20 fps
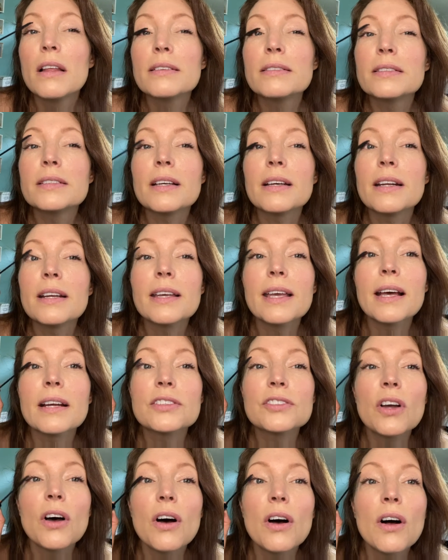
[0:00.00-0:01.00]
This is gonna
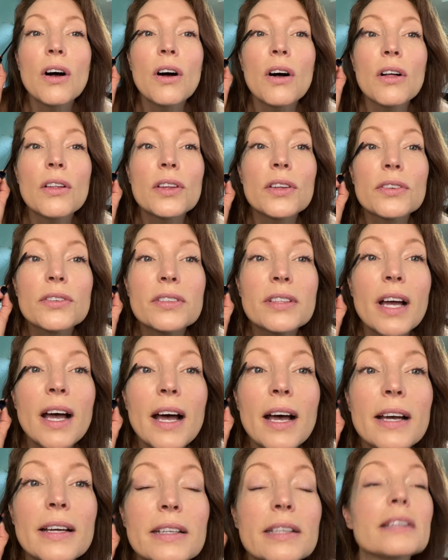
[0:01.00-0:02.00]
catch all those
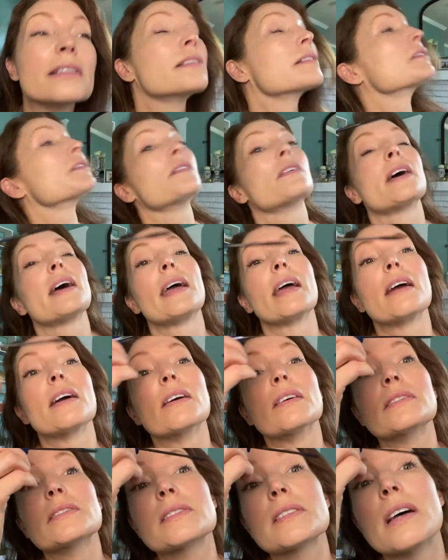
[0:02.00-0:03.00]
tiny little
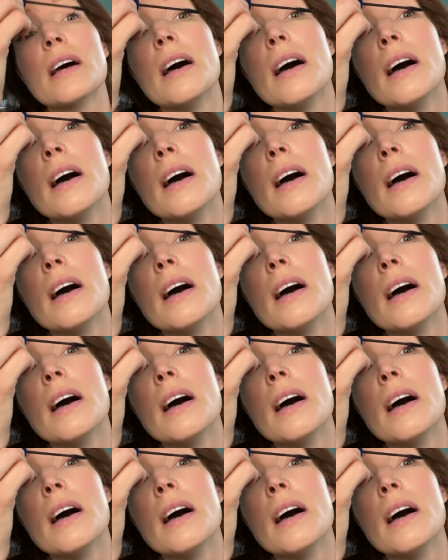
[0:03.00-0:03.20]
hairs